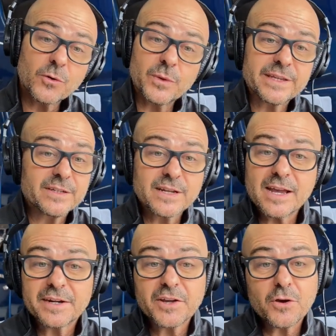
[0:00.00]
We could
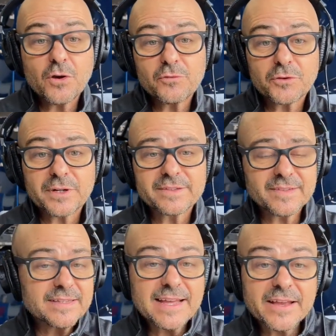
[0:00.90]
kind of go over it,
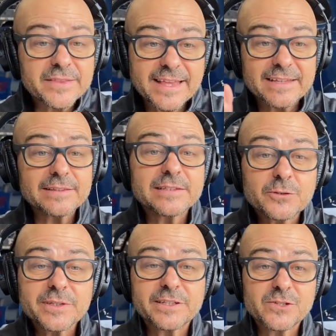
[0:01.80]
and that
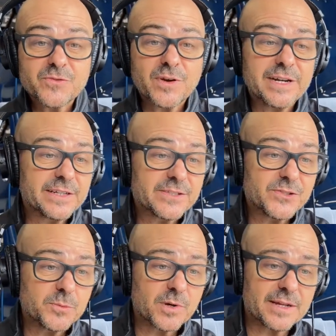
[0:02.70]
literally goes for any
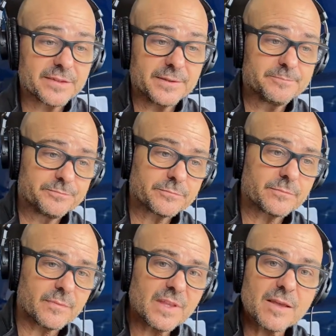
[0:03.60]
consumer out there.
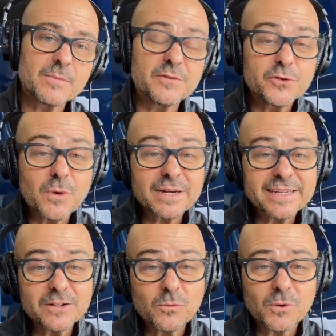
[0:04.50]
But if you want to
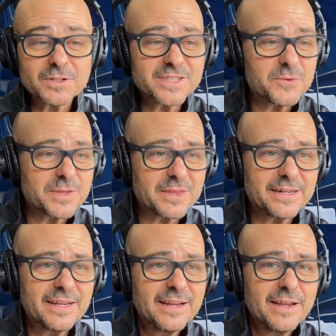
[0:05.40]
get a warranty with
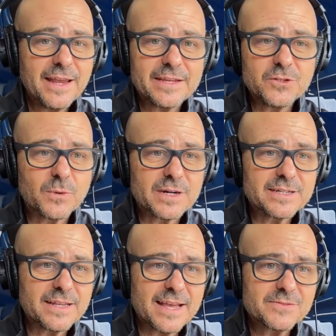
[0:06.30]
it and you want
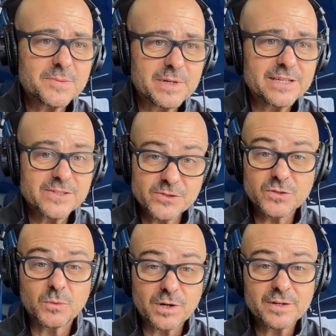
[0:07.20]
to have somebody else do
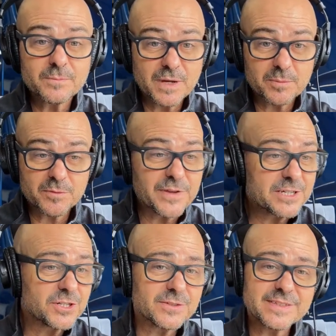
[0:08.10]
the work, a
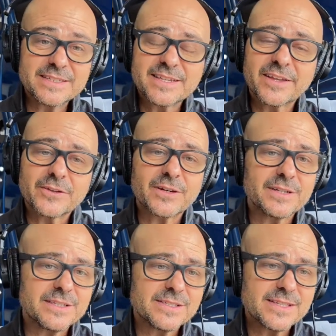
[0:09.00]
professional detailer
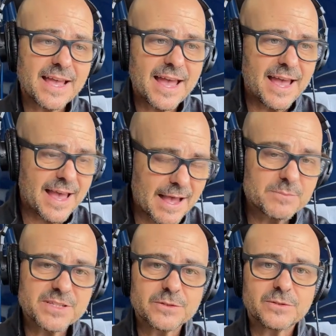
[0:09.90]
is
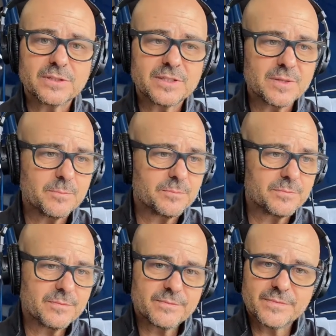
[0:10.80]
absolutely
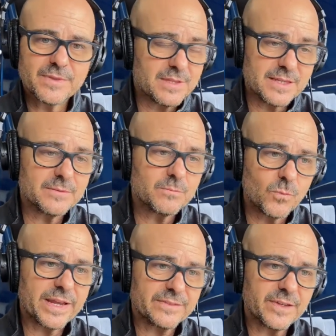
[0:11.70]
the
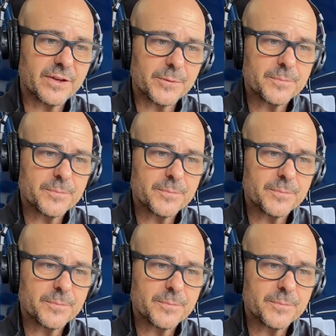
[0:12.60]
way to go.